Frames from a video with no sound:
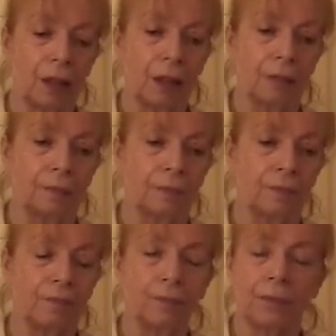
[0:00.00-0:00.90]
I
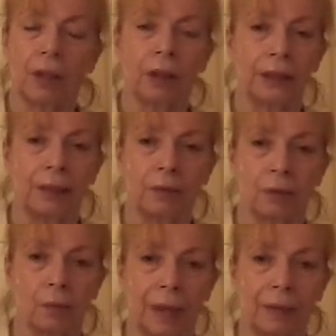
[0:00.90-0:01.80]
don't
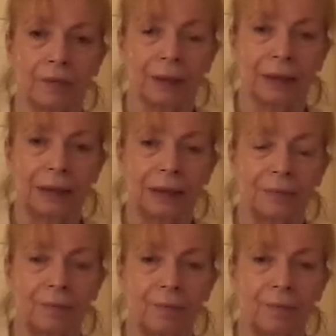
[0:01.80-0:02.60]
cook breakfast.